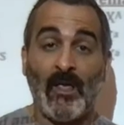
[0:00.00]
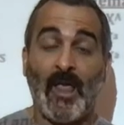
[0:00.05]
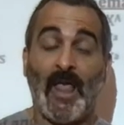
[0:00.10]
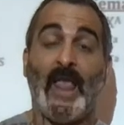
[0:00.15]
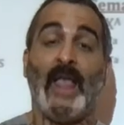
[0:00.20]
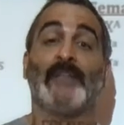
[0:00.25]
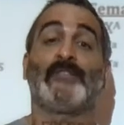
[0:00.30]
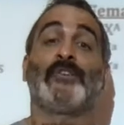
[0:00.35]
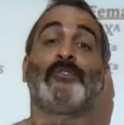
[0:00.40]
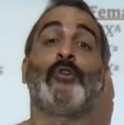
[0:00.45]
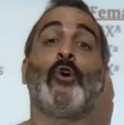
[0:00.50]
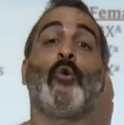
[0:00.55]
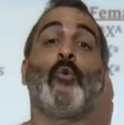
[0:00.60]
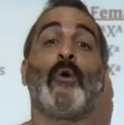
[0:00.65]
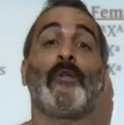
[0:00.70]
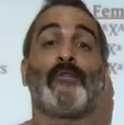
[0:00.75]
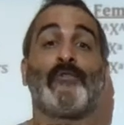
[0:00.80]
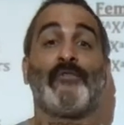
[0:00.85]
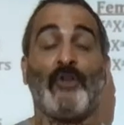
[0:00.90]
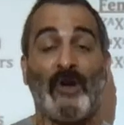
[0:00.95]
and to know
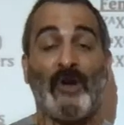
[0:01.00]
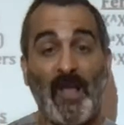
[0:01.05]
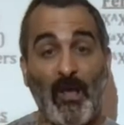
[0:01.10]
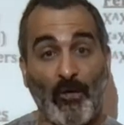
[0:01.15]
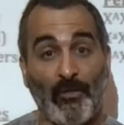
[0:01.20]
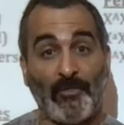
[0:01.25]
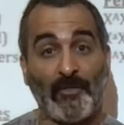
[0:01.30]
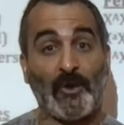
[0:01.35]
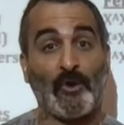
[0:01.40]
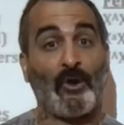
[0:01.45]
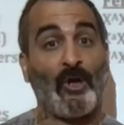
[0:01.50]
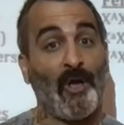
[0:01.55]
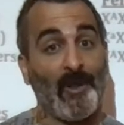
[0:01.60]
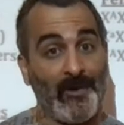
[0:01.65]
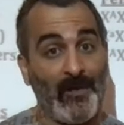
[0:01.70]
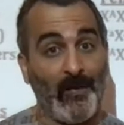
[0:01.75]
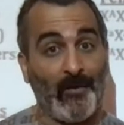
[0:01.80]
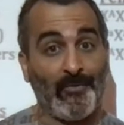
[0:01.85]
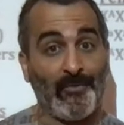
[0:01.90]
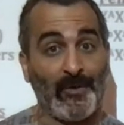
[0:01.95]
whether they're healthy or
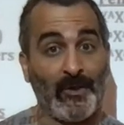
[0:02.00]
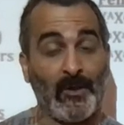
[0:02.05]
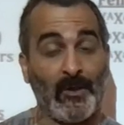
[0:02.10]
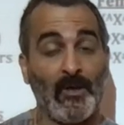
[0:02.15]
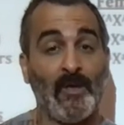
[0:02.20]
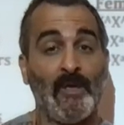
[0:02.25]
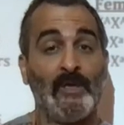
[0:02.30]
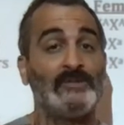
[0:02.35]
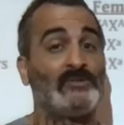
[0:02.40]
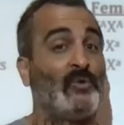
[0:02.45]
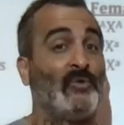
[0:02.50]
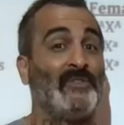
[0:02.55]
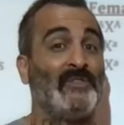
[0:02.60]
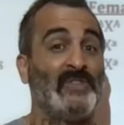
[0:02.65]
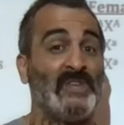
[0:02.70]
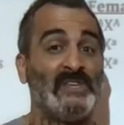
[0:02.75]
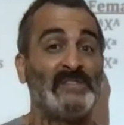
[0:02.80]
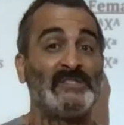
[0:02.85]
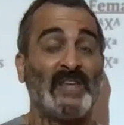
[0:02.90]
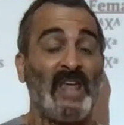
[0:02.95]
unhealthy. So in
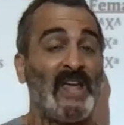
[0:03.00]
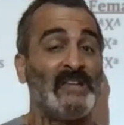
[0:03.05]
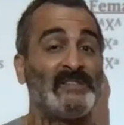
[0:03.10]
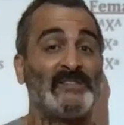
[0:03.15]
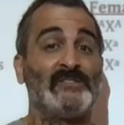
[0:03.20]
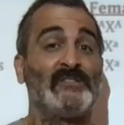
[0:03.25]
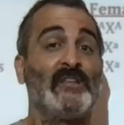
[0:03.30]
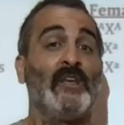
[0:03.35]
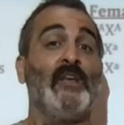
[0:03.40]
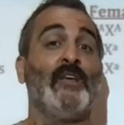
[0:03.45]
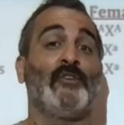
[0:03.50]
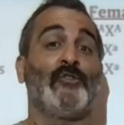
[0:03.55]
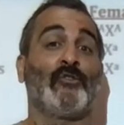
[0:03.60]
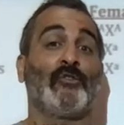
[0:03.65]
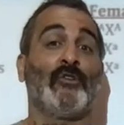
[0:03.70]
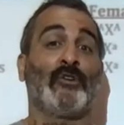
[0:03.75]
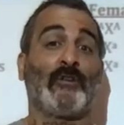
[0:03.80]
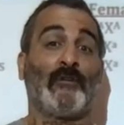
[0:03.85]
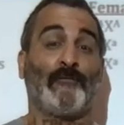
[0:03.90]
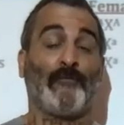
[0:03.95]
these cases, you're
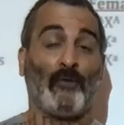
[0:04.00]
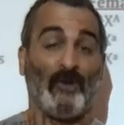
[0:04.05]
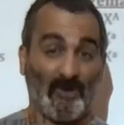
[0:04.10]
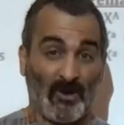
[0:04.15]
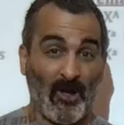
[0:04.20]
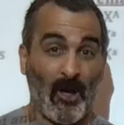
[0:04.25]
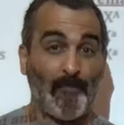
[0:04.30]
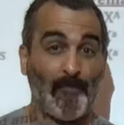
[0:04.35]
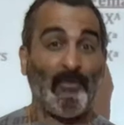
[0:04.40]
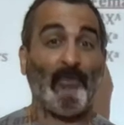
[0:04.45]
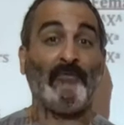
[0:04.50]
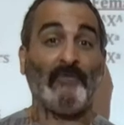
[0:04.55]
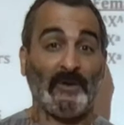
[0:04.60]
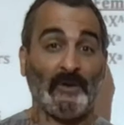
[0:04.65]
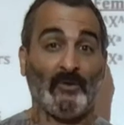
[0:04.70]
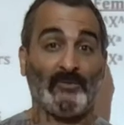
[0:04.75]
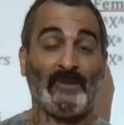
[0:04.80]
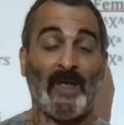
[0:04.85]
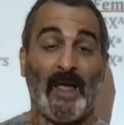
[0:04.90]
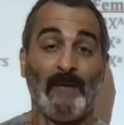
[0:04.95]
looking for a couple
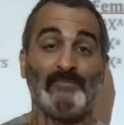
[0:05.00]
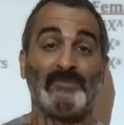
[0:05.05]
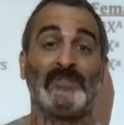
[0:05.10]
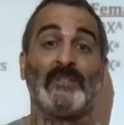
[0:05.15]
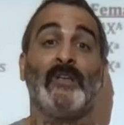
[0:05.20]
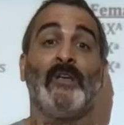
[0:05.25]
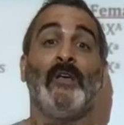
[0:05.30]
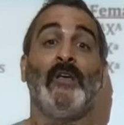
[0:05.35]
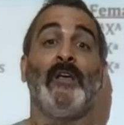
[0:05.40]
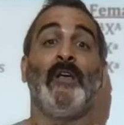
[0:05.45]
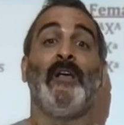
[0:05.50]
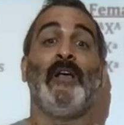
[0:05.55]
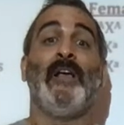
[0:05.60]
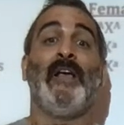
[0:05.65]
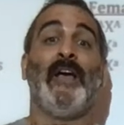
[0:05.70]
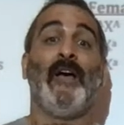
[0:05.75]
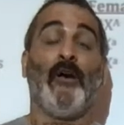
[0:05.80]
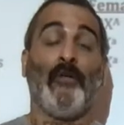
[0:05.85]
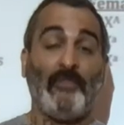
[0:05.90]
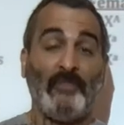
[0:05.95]
phenotypes.
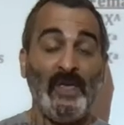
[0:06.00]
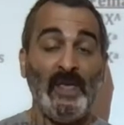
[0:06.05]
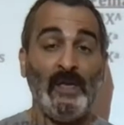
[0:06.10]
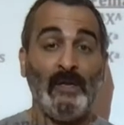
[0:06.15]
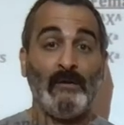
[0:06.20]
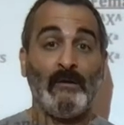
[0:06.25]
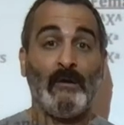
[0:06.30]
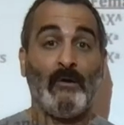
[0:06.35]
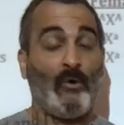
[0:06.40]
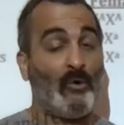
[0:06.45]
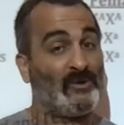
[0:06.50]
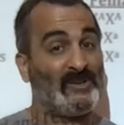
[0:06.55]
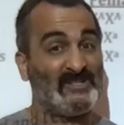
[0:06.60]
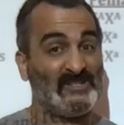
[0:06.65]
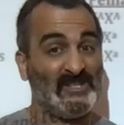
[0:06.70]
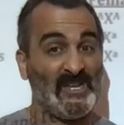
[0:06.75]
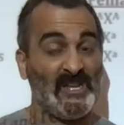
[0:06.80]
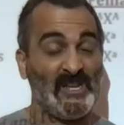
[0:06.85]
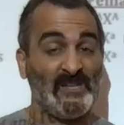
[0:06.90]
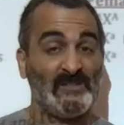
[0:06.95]
Healthy or
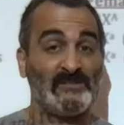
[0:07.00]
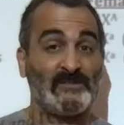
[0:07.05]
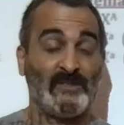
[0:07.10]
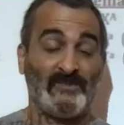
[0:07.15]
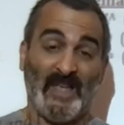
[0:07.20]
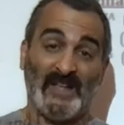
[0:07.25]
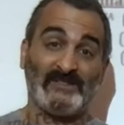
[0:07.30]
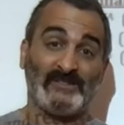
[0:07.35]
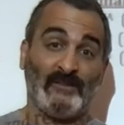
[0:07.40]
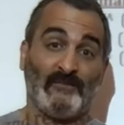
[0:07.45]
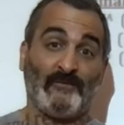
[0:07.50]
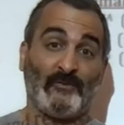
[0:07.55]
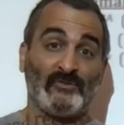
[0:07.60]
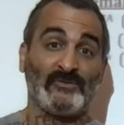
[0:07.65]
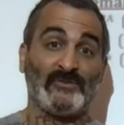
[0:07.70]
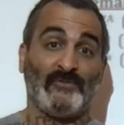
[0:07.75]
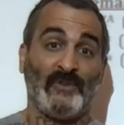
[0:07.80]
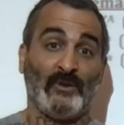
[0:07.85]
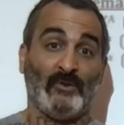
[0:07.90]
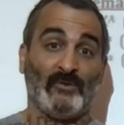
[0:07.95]
diseased, that's the
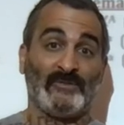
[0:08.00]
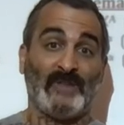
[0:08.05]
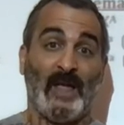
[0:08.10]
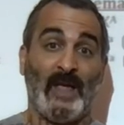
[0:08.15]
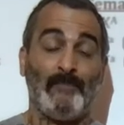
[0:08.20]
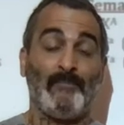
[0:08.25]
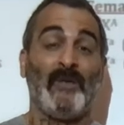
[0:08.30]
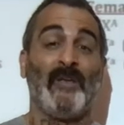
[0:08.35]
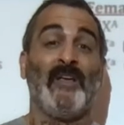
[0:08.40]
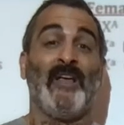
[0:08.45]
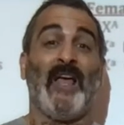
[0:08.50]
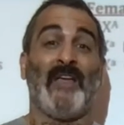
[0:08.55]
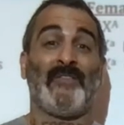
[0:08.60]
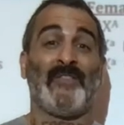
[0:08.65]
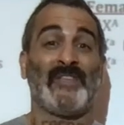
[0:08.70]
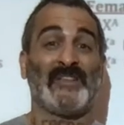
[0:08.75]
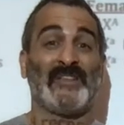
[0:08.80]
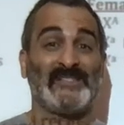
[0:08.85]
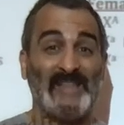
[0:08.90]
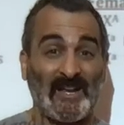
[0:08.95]
first phenotype. And then
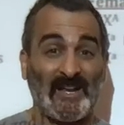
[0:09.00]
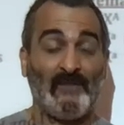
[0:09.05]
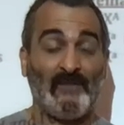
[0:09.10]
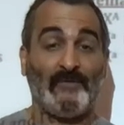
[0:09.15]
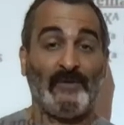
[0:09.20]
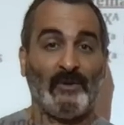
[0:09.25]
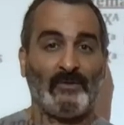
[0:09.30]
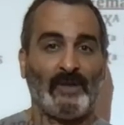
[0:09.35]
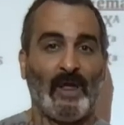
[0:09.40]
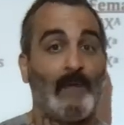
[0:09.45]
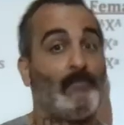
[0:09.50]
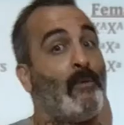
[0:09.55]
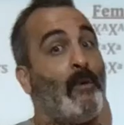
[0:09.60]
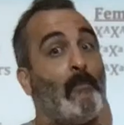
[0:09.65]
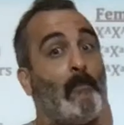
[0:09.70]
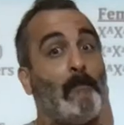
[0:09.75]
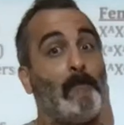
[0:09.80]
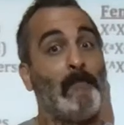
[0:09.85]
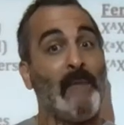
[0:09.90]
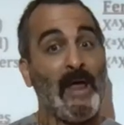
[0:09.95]
the second phenotype,
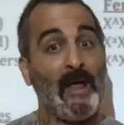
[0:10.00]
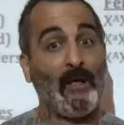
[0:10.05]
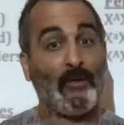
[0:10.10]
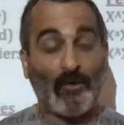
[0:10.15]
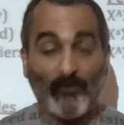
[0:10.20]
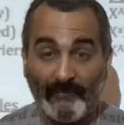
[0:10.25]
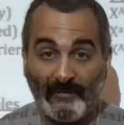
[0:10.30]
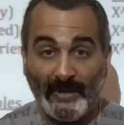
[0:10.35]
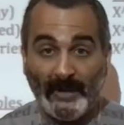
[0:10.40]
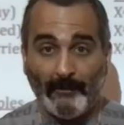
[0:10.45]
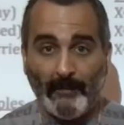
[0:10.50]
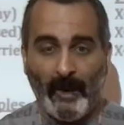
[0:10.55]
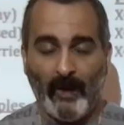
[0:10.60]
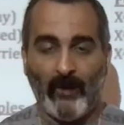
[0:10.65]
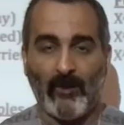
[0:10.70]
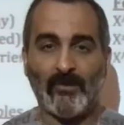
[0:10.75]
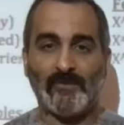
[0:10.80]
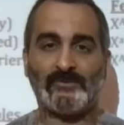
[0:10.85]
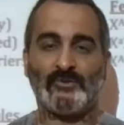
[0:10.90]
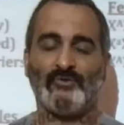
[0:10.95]
male or
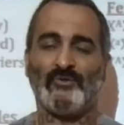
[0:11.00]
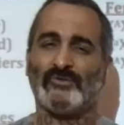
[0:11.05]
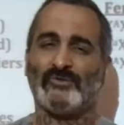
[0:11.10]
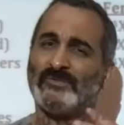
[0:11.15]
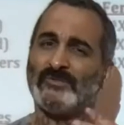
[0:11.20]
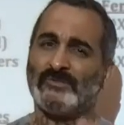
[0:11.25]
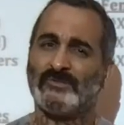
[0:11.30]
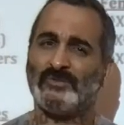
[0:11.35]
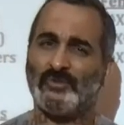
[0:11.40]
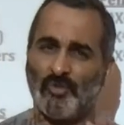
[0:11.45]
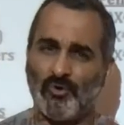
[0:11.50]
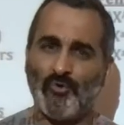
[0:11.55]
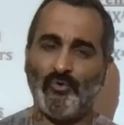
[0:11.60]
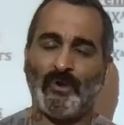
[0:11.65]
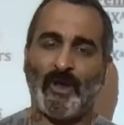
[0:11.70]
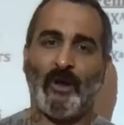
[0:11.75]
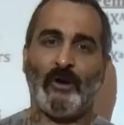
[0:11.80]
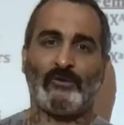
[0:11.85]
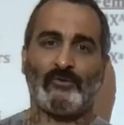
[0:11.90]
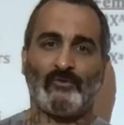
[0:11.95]
female. So there's two
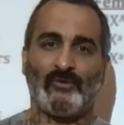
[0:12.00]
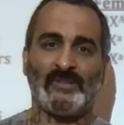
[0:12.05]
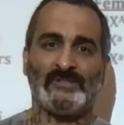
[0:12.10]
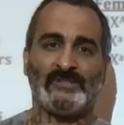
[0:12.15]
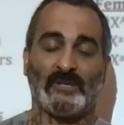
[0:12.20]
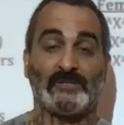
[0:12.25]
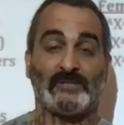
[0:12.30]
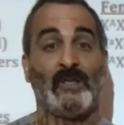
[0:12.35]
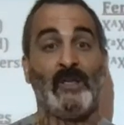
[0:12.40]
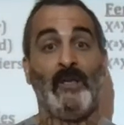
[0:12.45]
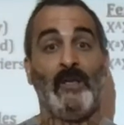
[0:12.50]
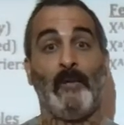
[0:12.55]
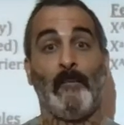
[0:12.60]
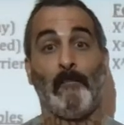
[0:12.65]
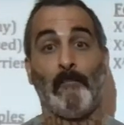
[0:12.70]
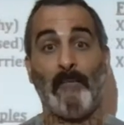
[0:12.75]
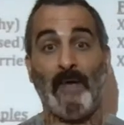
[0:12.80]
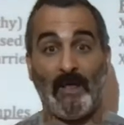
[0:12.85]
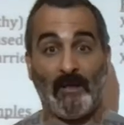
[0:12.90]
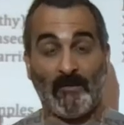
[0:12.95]
characteristics,
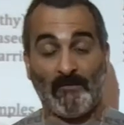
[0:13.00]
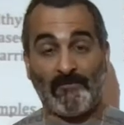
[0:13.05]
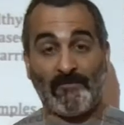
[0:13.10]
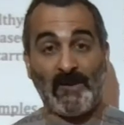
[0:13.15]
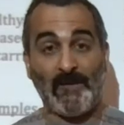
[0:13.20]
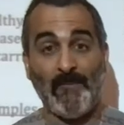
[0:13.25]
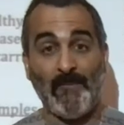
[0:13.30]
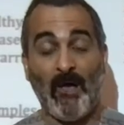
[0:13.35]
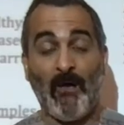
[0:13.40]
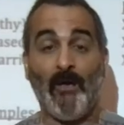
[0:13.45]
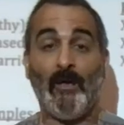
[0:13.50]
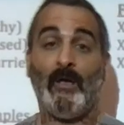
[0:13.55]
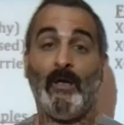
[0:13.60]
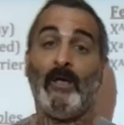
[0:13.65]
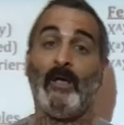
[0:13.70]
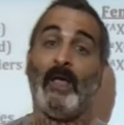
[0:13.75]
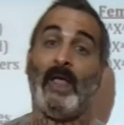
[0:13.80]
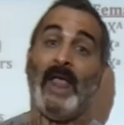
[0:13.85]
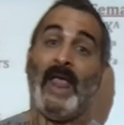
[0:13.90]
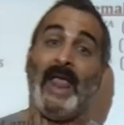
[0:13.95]
male or female,
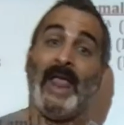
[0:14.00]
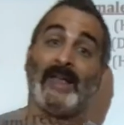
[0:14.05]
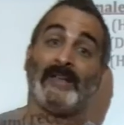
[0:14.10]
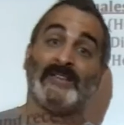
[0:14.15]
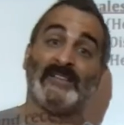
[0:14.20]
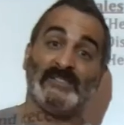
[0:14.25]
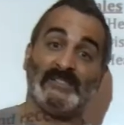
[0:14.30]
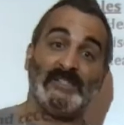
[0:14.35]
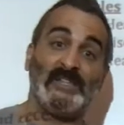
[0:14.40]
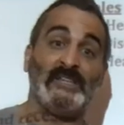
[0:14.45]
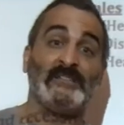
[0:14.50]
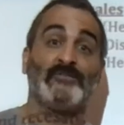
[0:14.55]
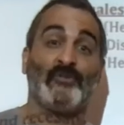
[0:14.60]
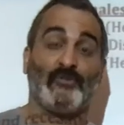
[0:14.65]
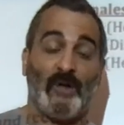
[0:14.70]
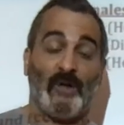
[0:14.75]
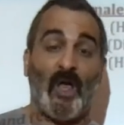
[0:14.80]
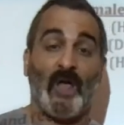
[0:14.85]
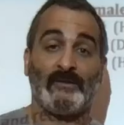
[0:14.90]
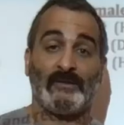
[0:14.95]
and diseased or
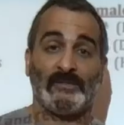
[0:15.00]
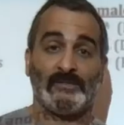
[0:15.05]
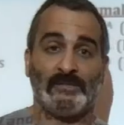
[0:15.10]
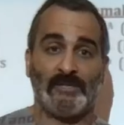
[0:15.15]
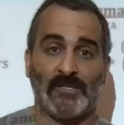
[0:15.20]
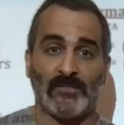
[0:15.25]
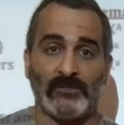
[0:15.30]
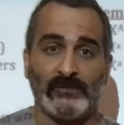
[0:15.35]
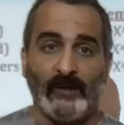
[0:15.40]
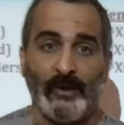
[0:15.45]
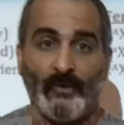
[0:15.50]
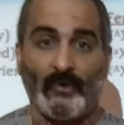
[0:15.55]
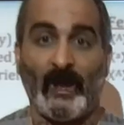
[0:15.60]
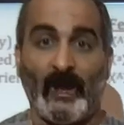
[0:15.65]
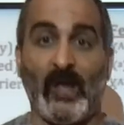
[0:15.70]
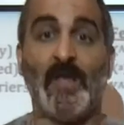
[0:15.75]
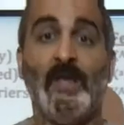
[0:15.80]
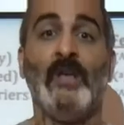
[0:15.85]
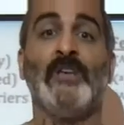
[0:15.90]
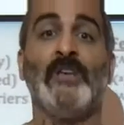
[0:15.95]
not diseased.
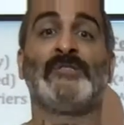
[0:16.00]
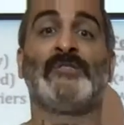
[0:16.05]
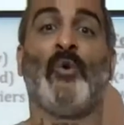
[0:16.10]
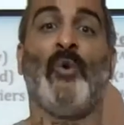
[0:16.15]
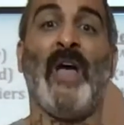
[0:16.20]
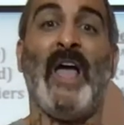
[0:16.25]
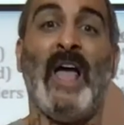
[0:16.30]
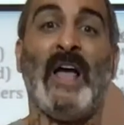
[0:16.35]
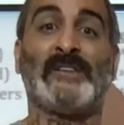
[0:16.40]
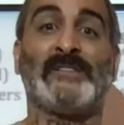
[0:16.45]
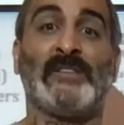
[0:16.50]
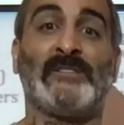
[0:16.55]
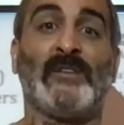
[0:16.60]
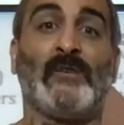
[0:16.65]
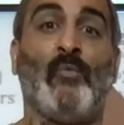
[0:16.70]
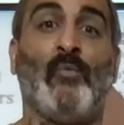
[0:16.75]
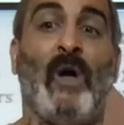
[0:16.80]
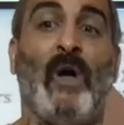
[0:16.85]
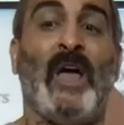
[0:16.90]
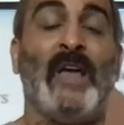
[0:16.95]
Okay, so X's and
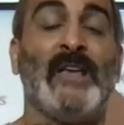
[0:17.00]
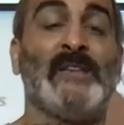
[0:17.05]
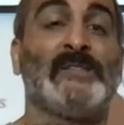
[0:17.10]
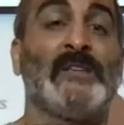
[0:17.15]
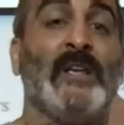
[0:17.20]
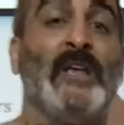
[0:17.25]
Y's